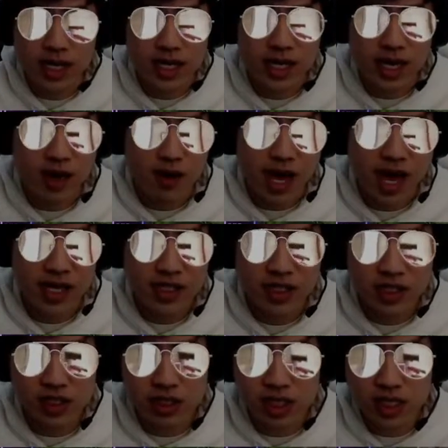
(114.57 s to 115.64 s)
Now,
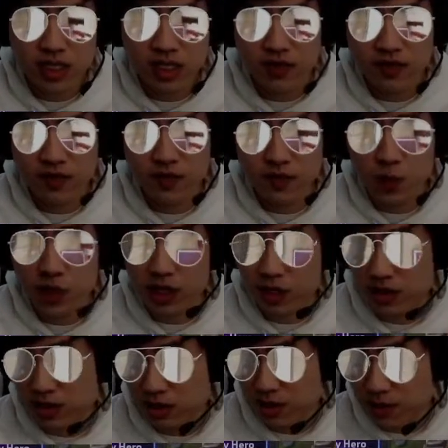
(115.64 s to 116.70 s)
actually, level 4,
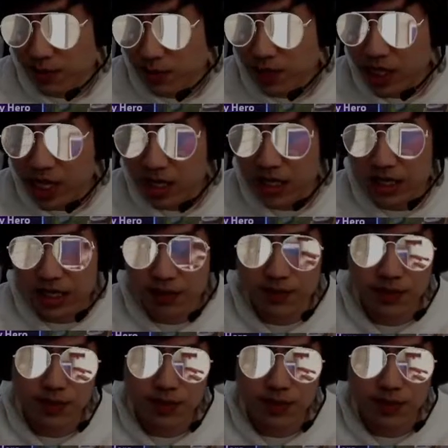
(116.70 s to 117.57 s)
there's a W talent,